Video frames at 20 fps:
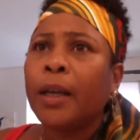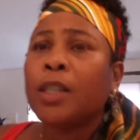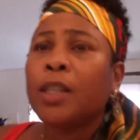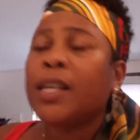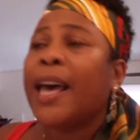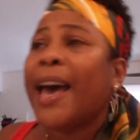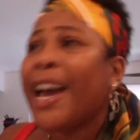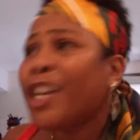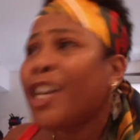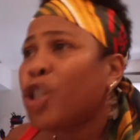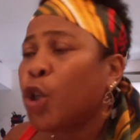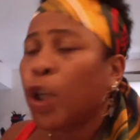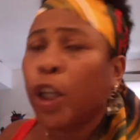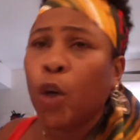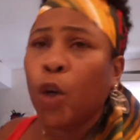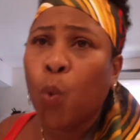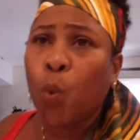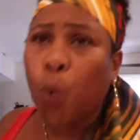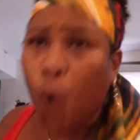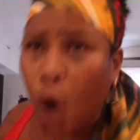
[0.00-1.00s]
to actually
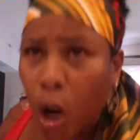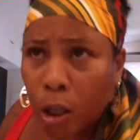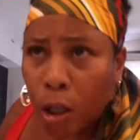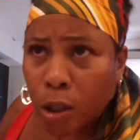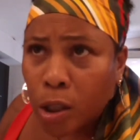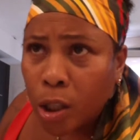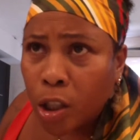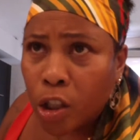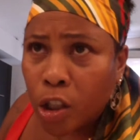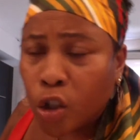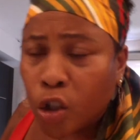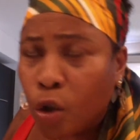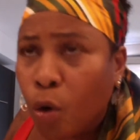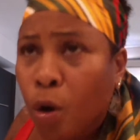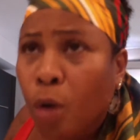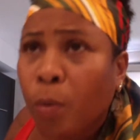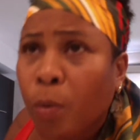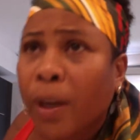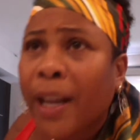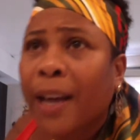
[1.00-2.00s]
walk to the
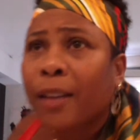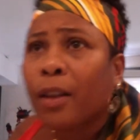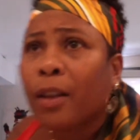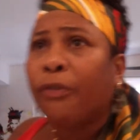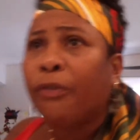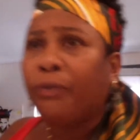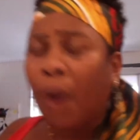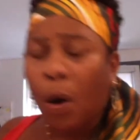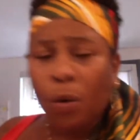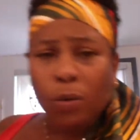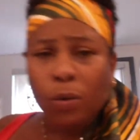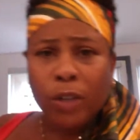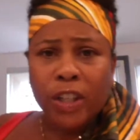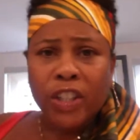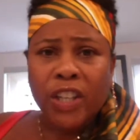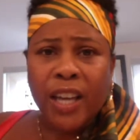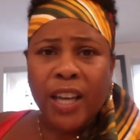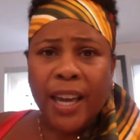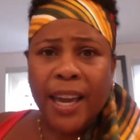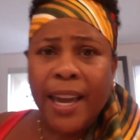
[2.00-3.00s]
store without a phone
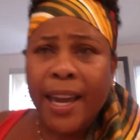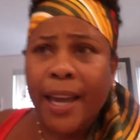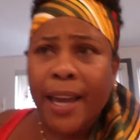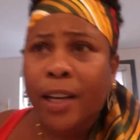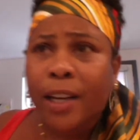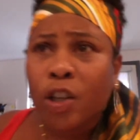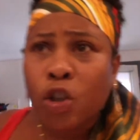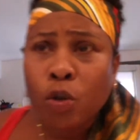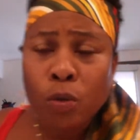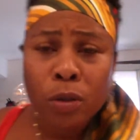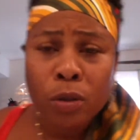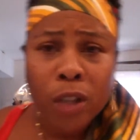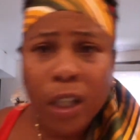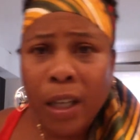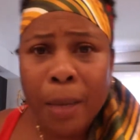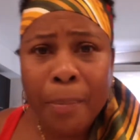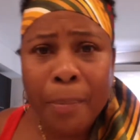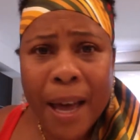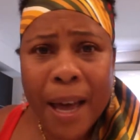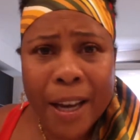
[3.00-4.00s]
in your hand and you
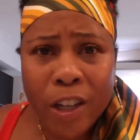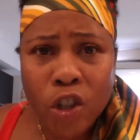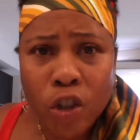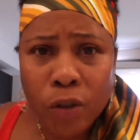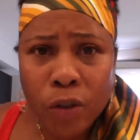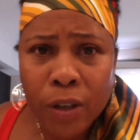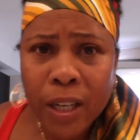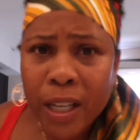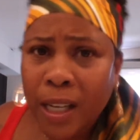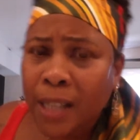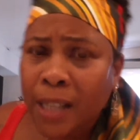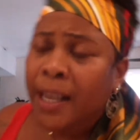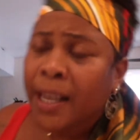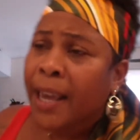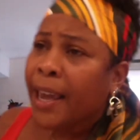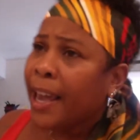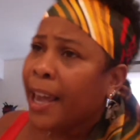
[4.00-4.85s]
looking by the trees